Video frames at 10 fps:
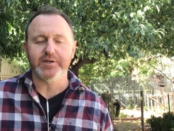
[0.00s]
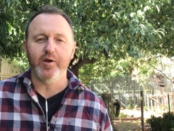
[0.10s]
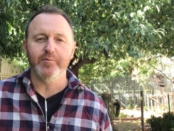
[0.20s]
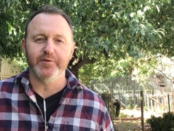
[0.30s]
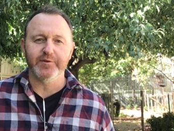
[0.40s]

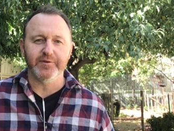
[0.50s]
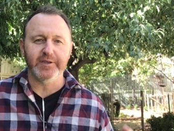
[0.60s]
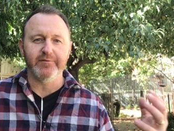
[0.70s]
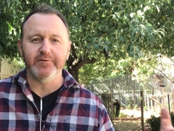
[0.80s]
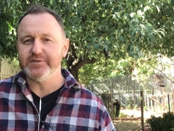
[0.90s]
Hope for the
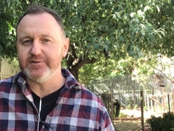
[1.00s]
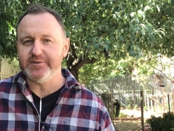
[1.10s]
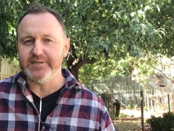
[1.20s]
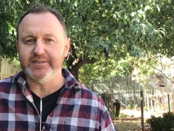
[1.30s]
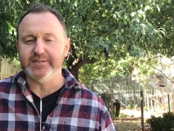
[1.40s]
forgiveness of
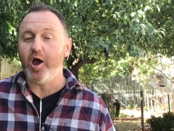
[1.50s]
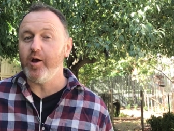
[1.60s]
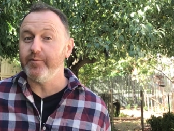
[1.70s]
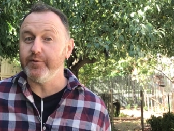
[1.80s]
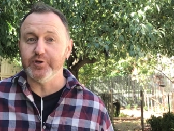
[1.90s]
sins,
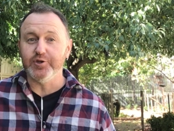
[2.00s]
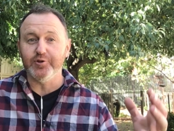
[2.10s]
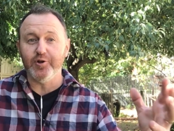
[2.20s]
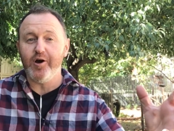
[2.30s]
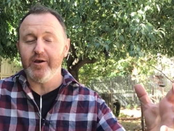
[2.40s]
hope for new
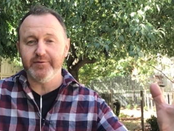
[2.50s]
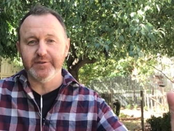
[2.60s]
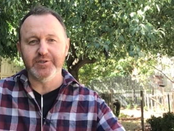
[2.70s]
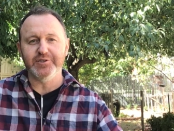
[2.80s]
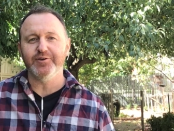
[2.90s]
life
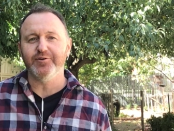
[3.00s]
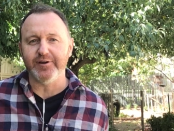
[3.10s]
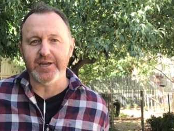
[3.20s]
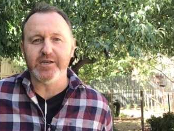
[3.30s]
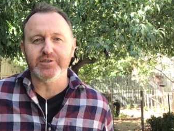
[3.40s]
in the new
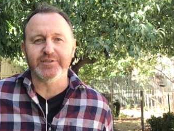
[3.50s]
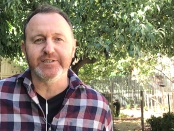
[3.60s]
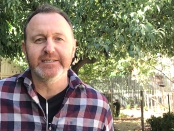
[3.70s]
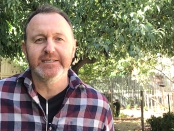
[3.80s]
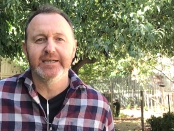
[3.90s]
creation,
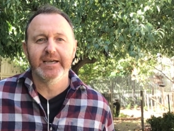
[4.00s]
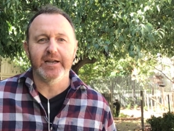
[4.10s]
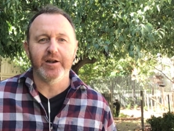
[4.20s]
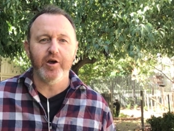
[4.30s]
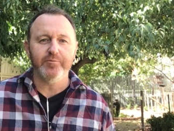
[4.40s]

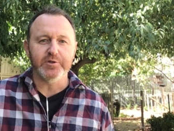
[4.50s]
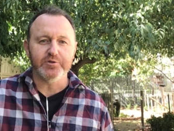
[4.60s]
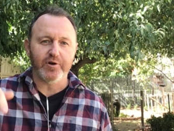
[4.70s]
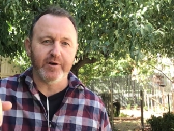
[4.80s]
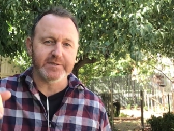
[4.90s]
and hope that
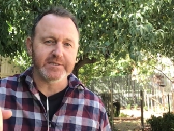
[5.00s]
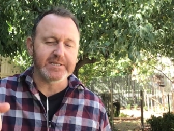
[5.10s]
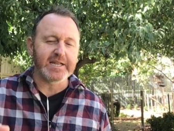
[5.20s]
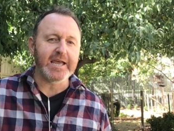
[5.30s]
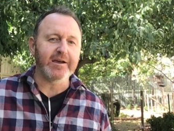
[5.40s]
drives us
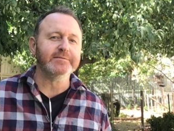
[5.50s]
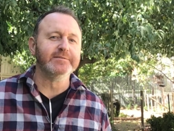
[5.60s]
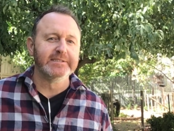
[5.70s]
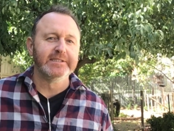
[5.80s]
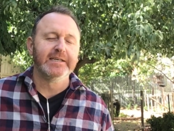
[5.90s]
now.
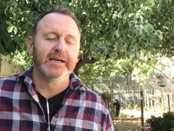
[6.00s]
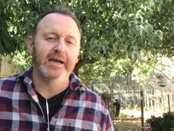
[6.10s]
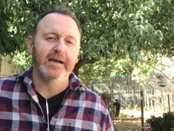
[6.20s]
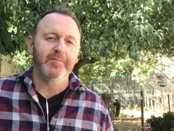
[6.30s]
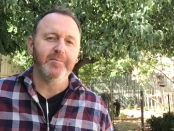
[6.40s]

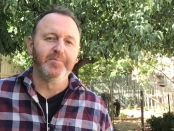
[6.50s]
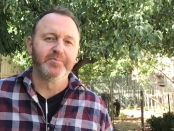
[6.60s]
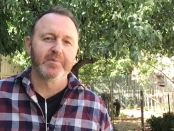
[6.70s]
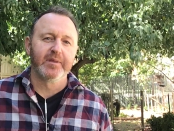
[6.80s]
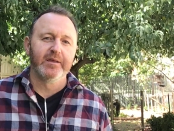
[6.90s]
Um,
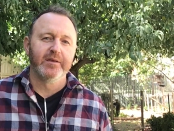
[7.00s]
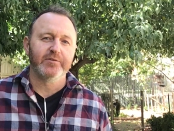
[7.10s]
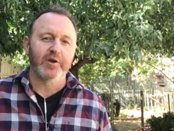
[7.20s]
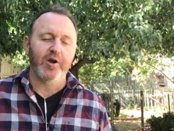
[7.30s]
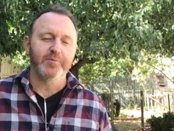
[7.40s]

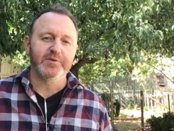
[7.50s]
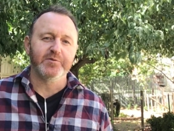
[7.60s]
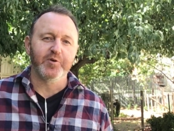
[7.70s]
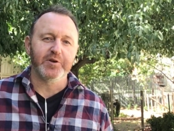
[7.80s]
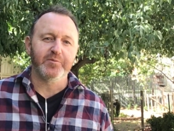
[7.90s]
so I hope this
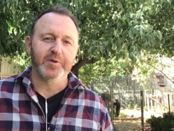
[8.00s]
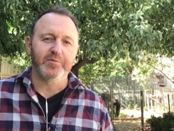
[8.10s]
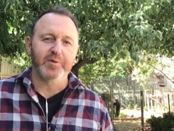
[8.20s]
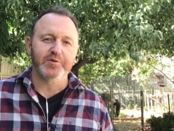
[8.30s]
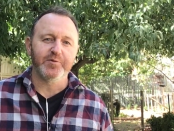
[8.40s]
morning's been
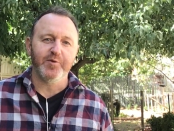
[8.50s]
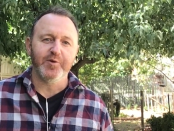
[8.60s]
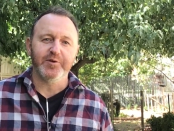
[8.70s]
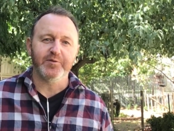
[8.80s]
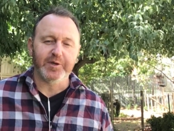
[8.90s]
special
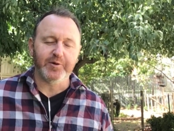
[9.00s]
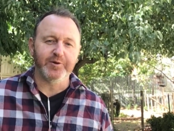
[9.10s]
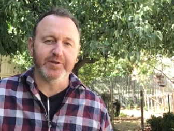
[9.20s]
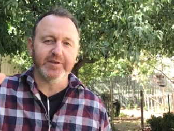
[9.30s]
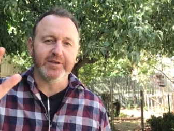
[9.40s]
for you. It's been
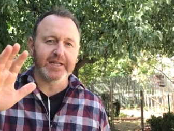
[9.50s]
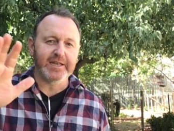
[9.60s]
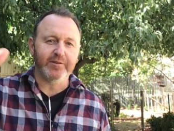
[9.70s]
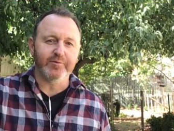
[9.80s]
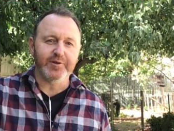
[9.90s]
good to
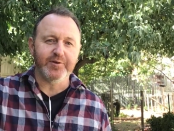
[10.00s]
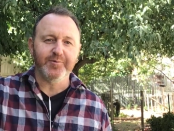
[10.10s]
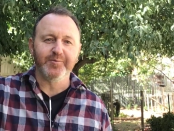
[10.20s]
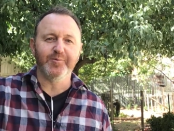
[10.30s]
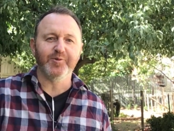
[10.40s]
connect with you.
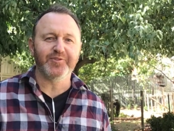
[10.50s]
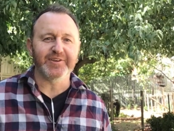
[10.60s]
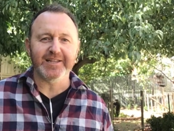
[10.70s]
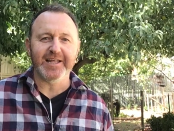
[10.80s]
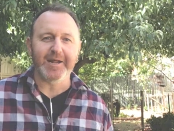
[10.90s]
We'll see
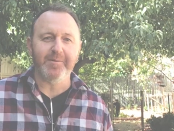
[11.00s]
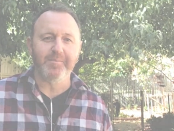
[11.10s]
you later.